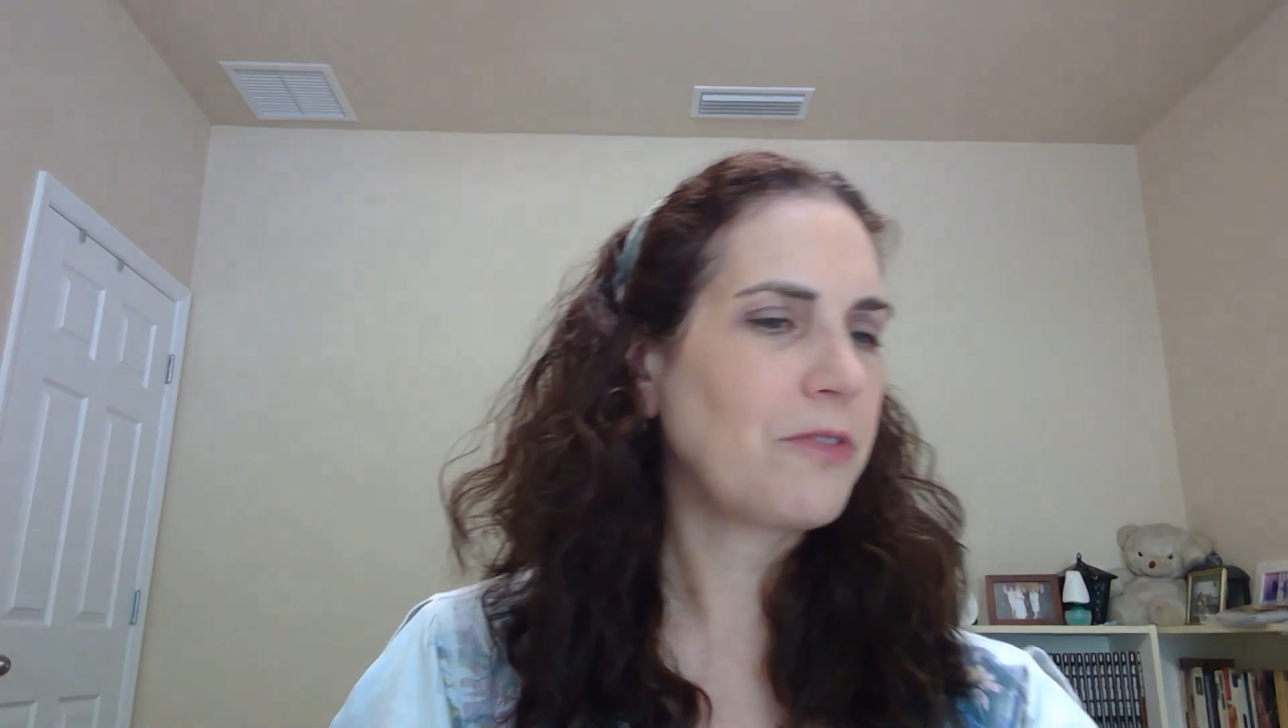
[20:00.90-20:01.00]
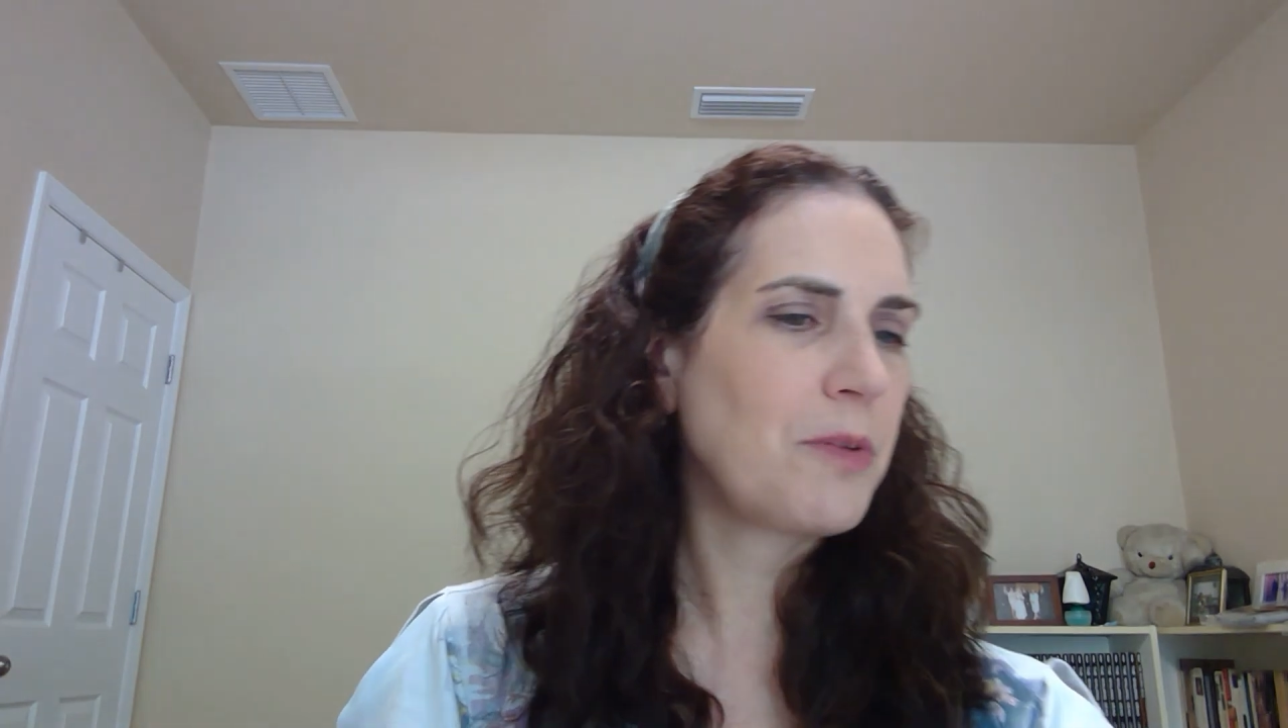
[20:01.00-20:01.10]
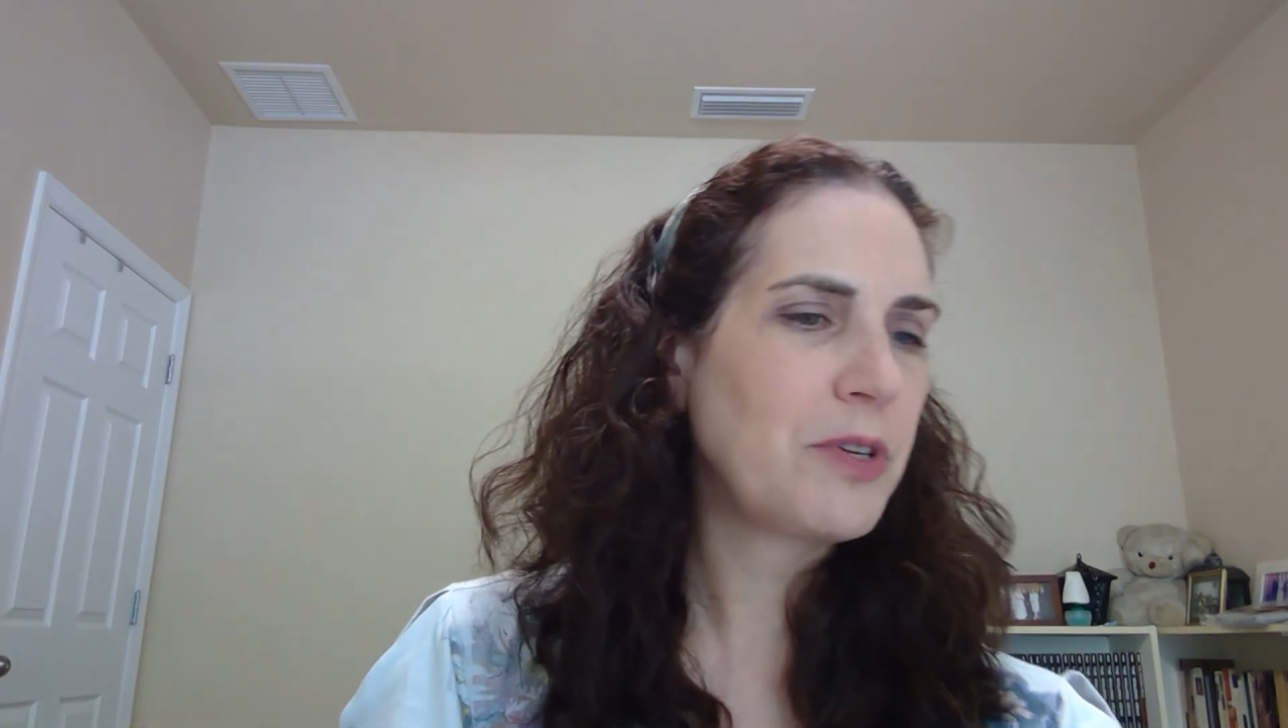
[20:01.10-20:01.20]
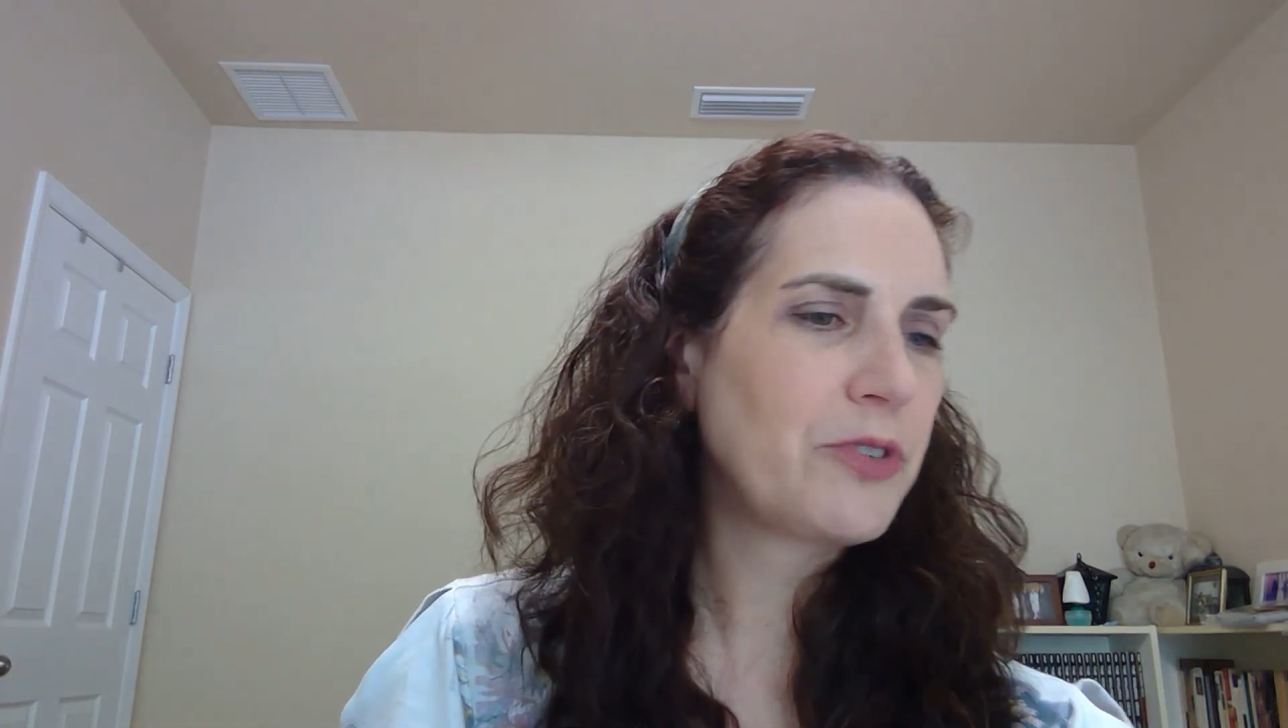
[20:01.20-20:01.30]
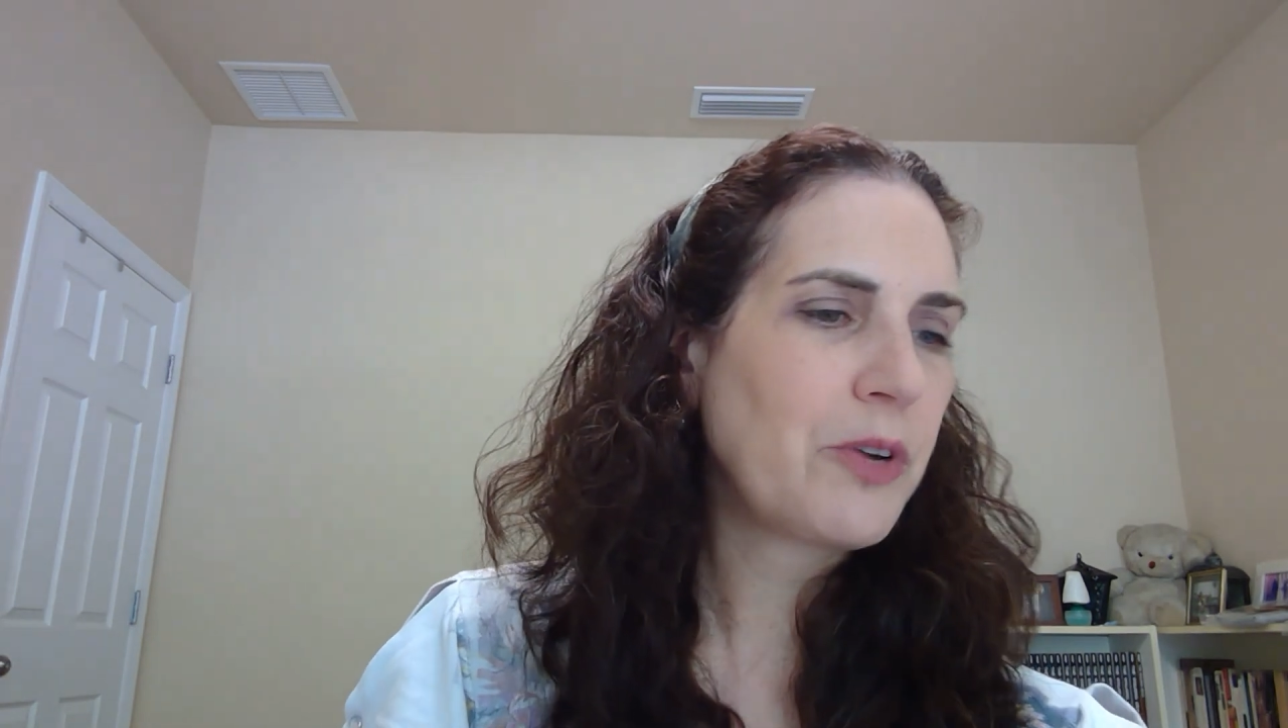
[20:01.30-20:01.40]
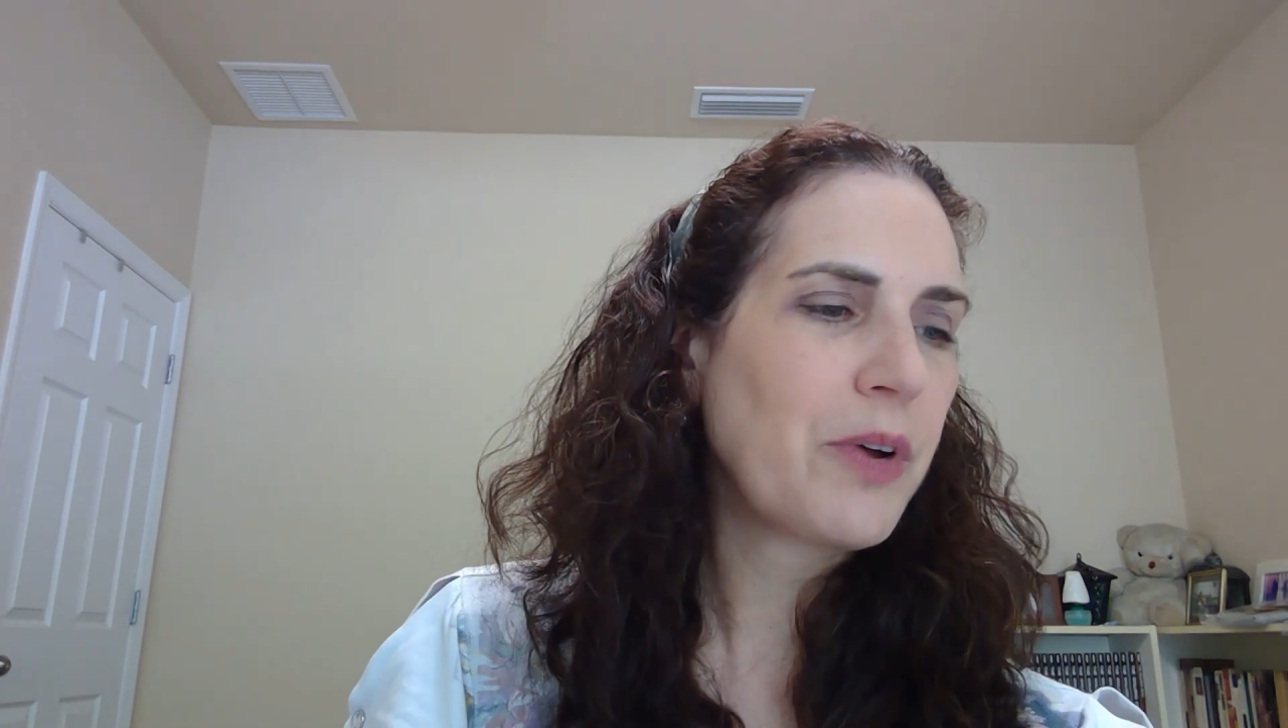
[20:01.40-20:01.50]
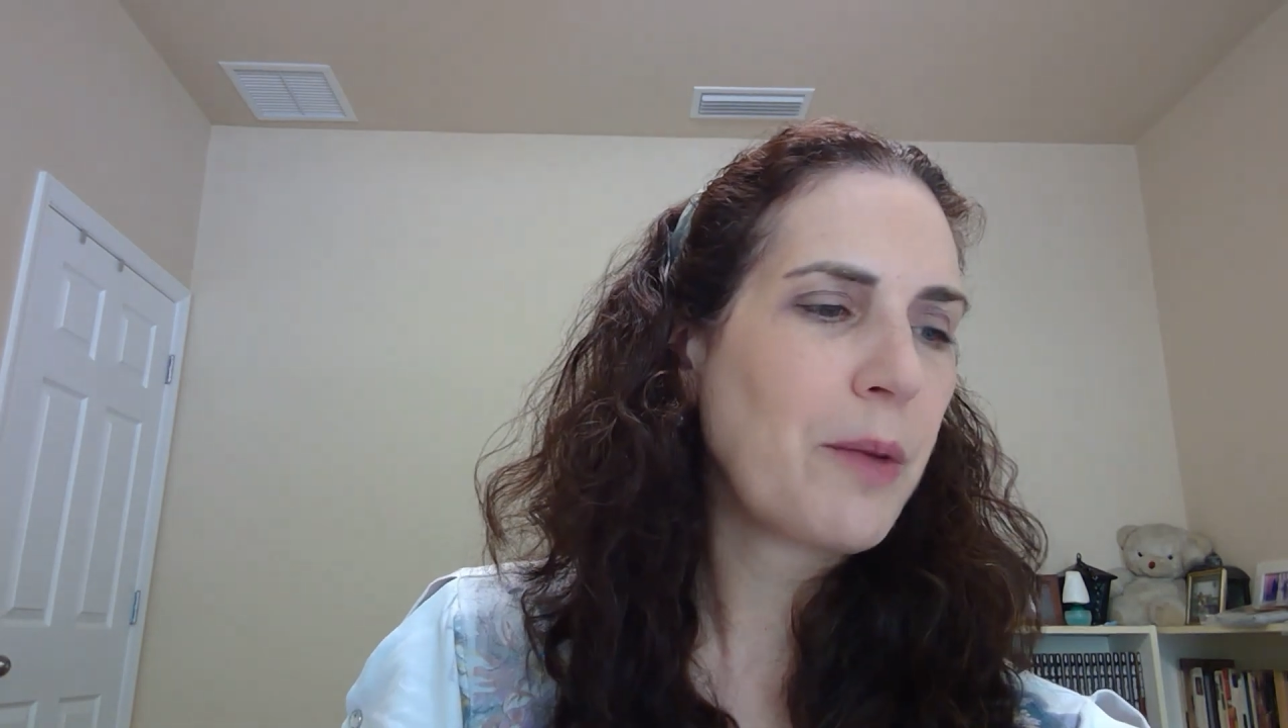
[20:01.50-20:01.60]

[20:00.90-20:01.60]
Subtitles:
of amusing when